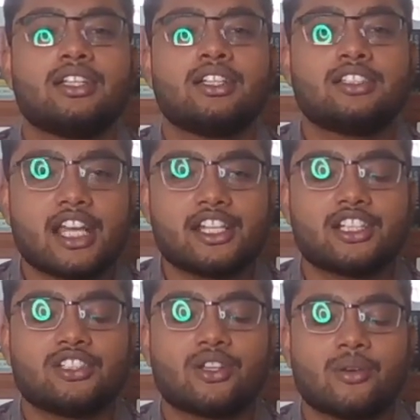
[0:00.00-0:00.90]

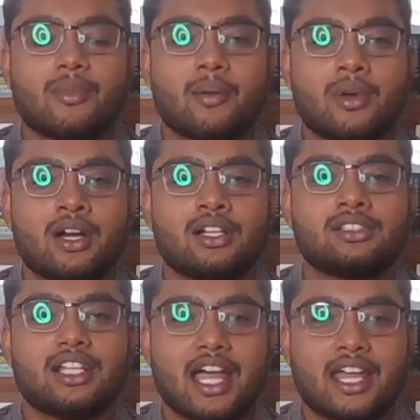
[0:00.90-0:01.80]
sessions on members'
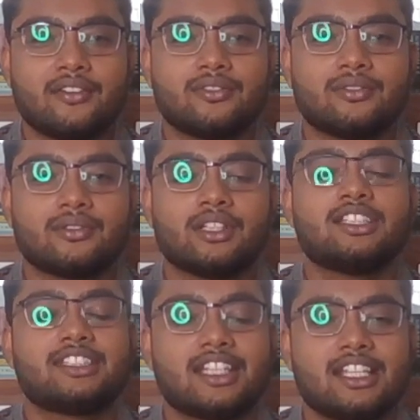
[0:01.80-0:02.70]
life.
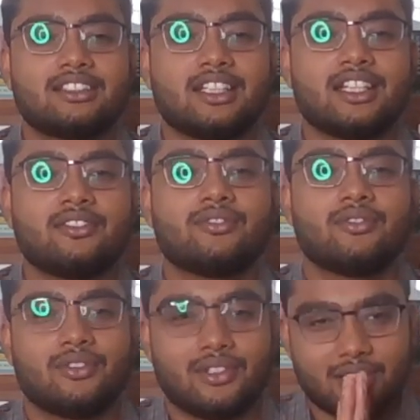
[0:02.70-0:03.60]
Stay safe.
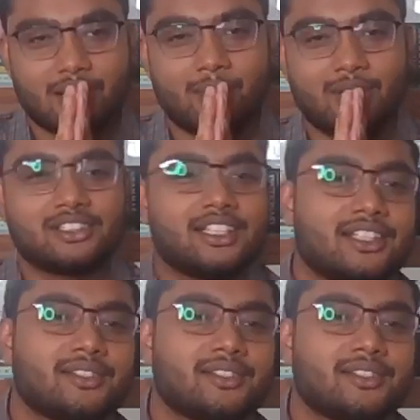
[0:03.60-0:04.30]
Namaste.